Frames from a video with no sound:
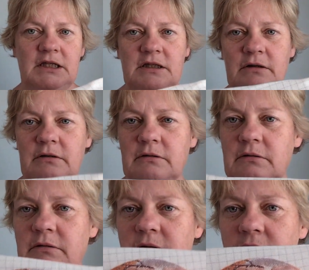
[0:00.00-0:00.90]
So
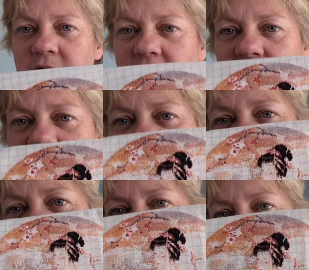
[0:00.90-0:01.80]
I
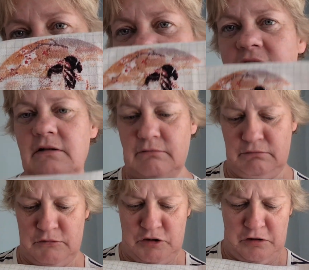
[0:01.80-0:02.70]
just added in
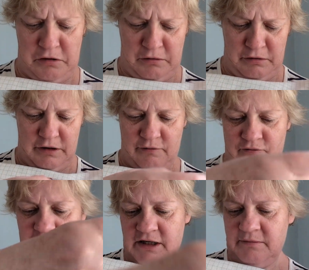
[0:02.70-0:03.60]

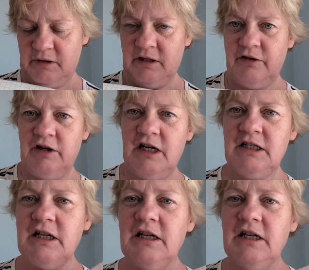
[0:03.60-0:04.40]
random kind of thread.